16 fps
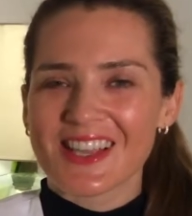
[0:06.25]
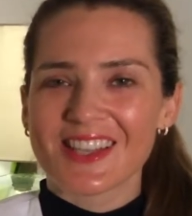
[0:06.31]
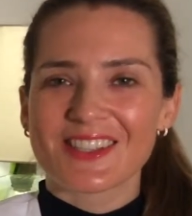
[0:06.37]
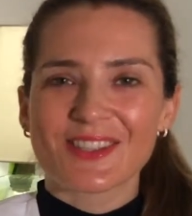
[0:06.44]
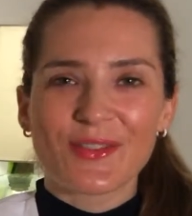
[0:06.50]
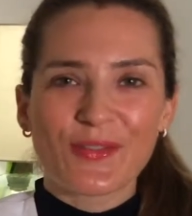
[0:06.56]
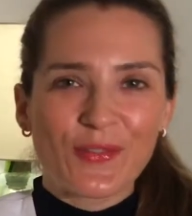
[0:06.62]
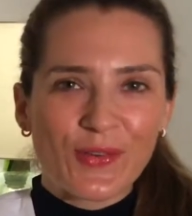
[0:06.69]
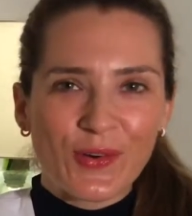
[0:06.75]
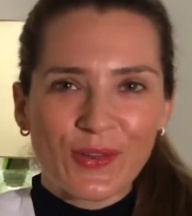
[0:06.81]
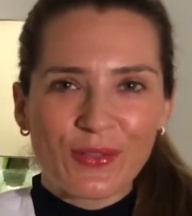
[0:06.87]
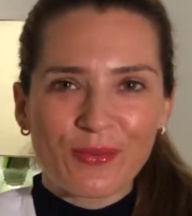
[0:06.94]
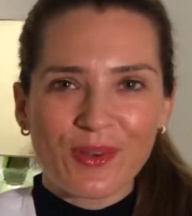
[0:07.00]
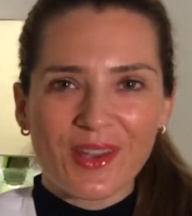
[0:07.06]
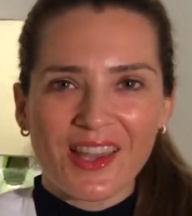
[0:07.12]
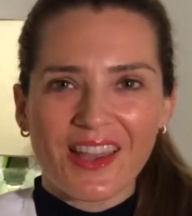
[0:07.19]
It's the
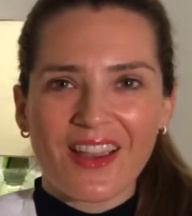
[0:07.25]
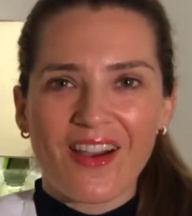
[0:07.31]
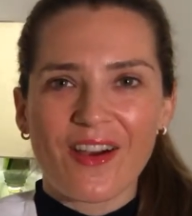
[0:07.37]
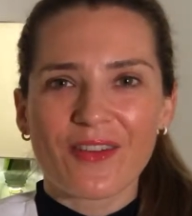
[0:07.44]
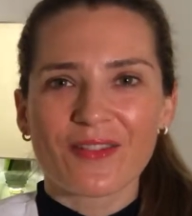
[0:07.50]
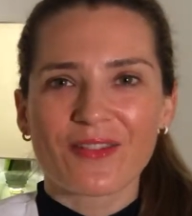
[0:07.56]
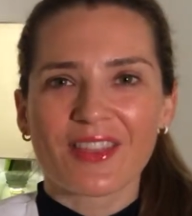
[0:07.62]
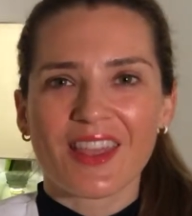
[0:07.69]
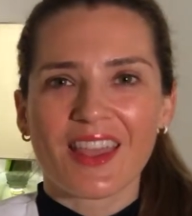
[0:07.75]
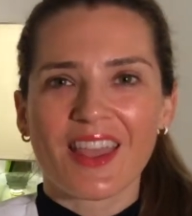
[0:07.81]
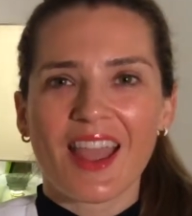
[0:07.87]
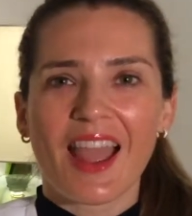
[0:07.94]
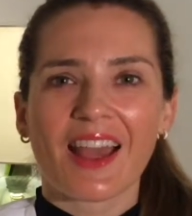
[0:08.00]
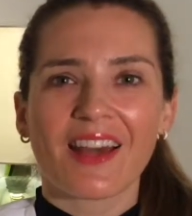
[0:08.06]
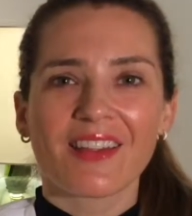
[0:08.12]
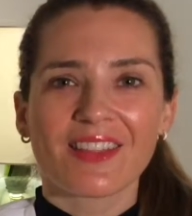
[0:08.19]
4th week of the
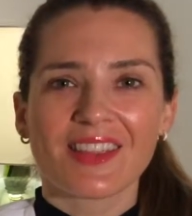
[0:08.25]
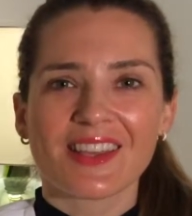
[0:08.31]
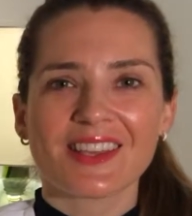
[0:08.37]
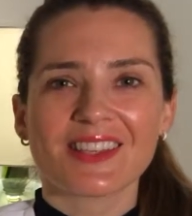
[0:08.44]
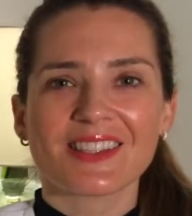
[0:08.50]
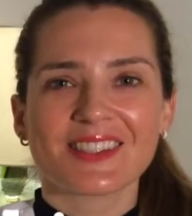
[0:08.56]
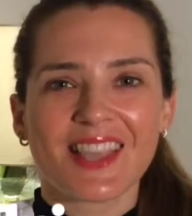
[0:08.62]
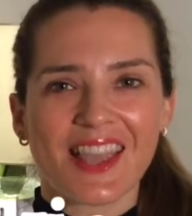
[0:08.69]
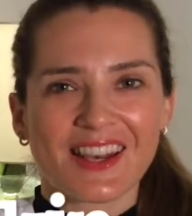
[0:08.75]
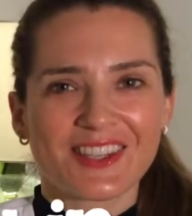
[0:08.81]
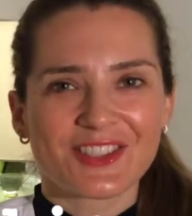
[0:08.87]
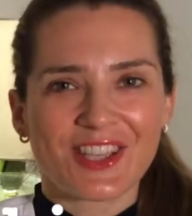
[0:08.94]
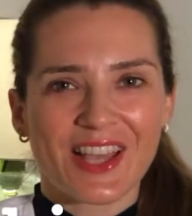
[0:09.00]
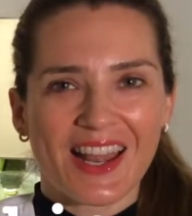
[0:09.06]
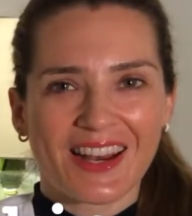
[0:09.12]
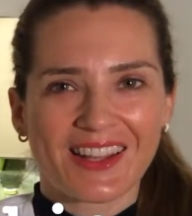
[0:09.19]
Healthy Skin
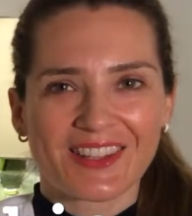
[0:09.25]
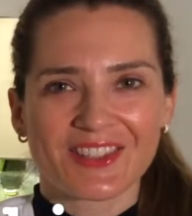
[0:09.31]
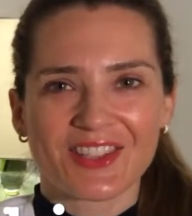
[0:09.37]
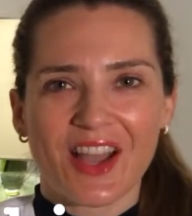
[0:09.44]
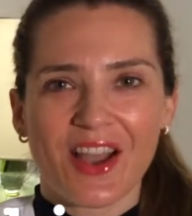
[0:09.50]
Challenge.